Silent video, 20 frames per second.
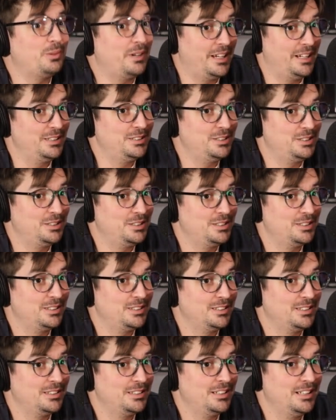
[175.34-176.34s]
rich.
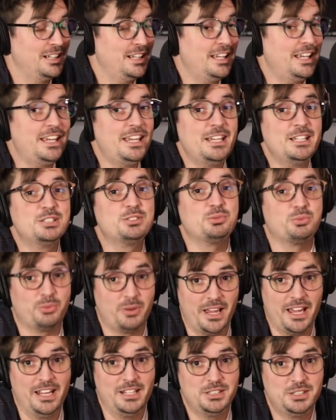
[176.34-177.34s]
Kanye West. He's
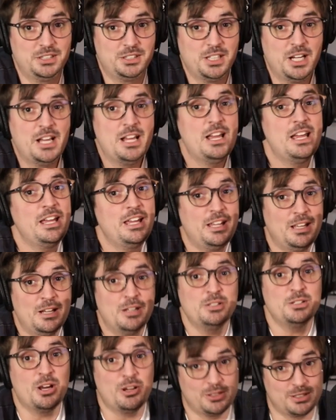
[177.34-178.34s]
rich
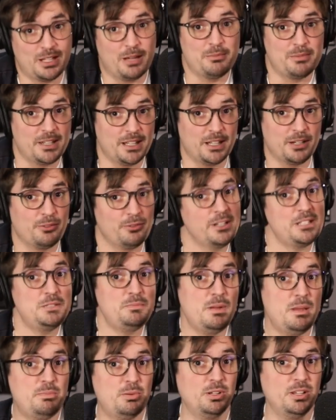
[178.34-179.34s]
know something.
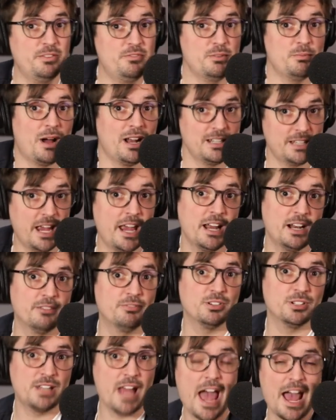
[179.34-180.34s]
Rich people live in Montana
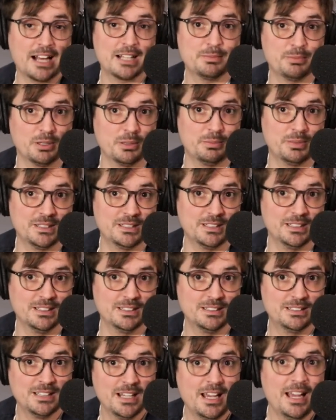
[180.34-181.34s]
for tax
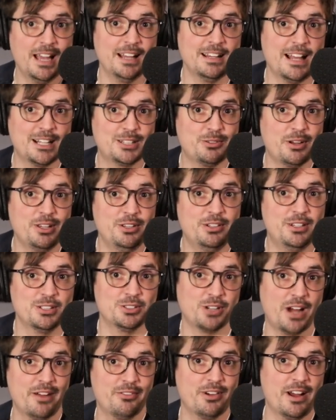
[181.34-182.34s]
purposes. And that's why you can
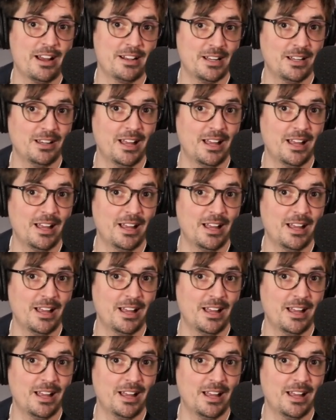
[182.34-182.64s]
drive around